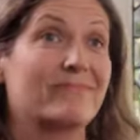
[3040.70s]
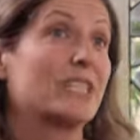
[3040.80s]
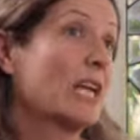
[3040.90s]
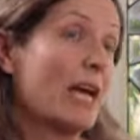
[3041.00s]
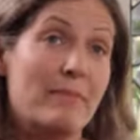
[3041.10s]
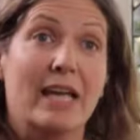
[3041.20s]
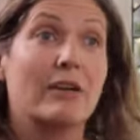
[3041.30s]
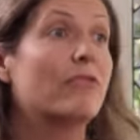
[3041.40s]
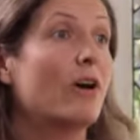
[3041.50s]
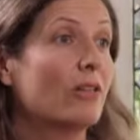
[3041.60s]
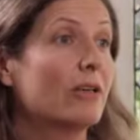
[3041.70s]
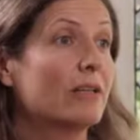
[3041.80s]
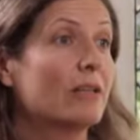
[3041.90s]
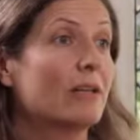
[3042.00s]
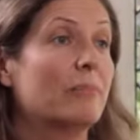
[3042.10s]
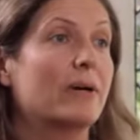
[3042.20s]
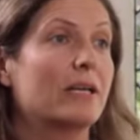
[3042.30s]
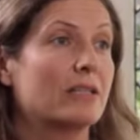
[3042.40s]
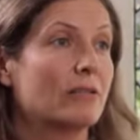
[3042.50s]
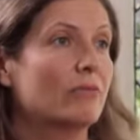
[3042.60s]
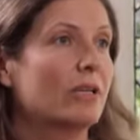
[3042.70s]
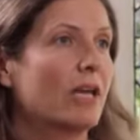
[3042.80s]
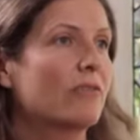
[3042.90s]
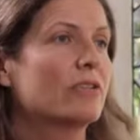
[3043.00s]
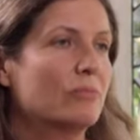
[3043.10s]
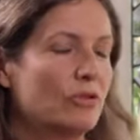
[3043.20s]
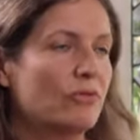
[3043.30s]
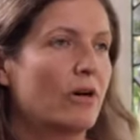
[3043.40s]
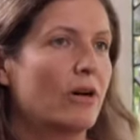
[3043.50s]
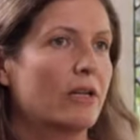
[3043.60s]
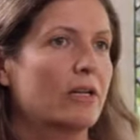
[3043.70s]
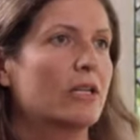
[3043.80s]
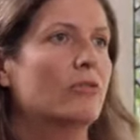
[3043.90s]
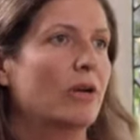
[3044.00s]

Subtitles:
The sky may have fallen, but we have to move on.